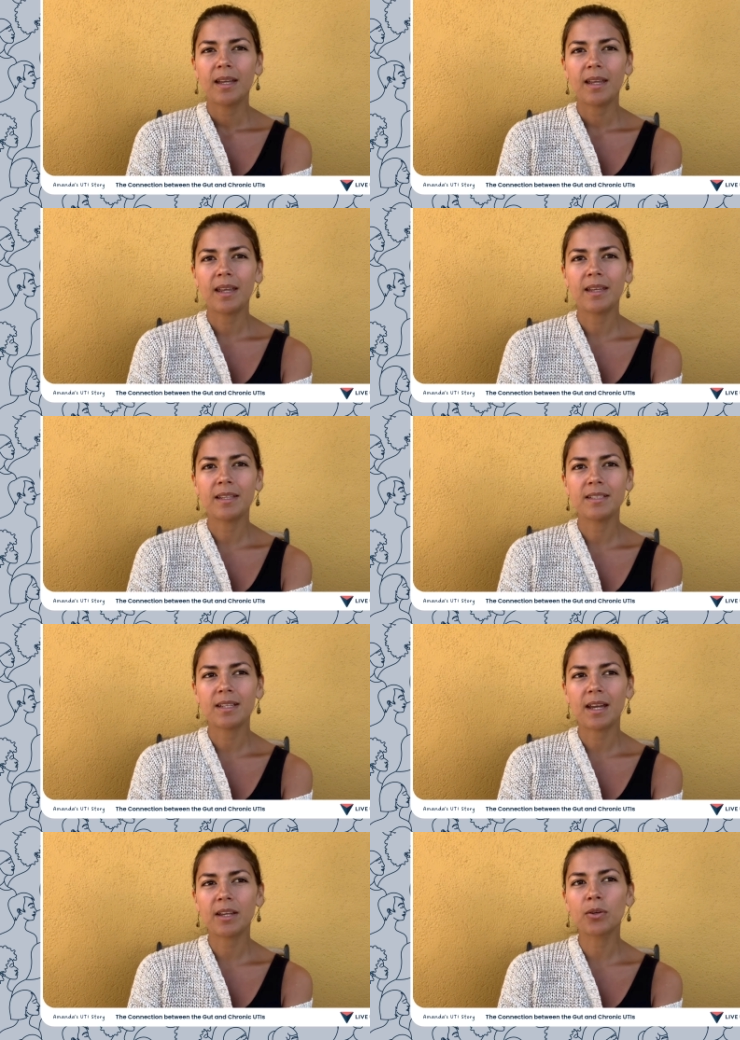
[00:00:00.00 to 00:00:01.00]
And
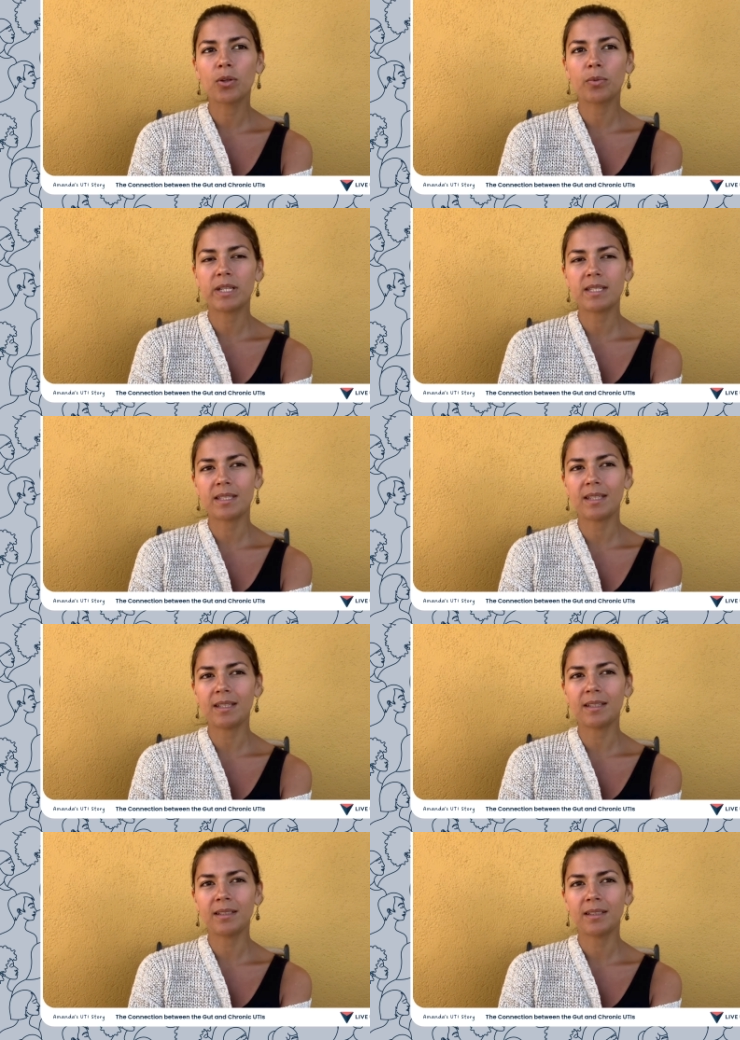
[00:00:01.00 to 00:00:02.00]
I can already
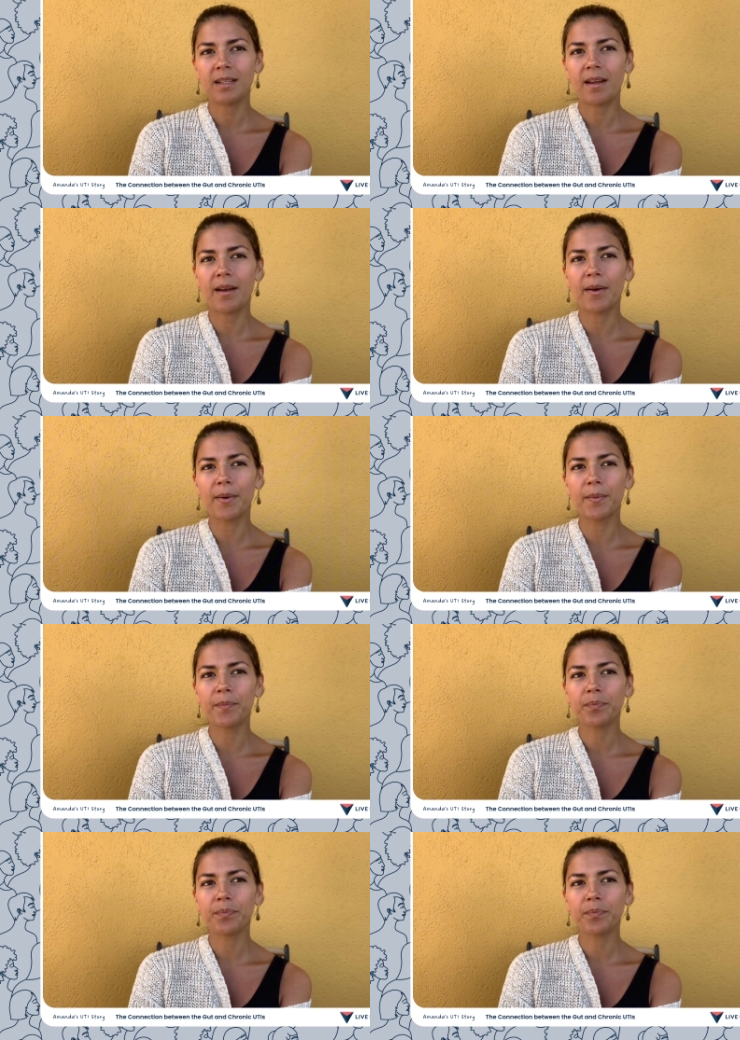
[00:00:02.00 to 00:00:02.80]
see um,